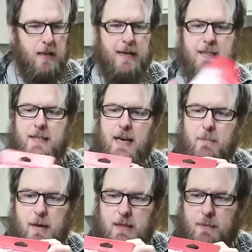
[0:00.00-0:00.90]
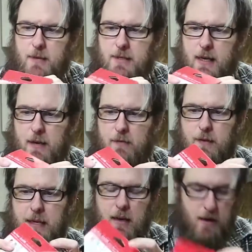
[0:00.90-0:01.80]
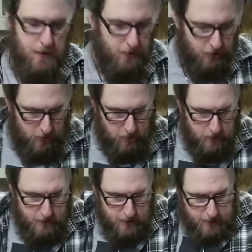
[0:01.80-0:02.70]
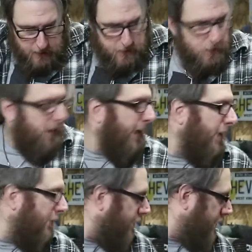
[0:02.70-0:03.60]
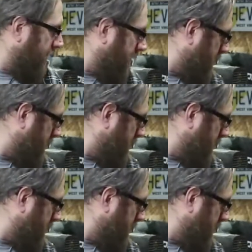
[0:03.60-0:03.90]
like I said, I picked up a set of Neon controllers. Now, these do have...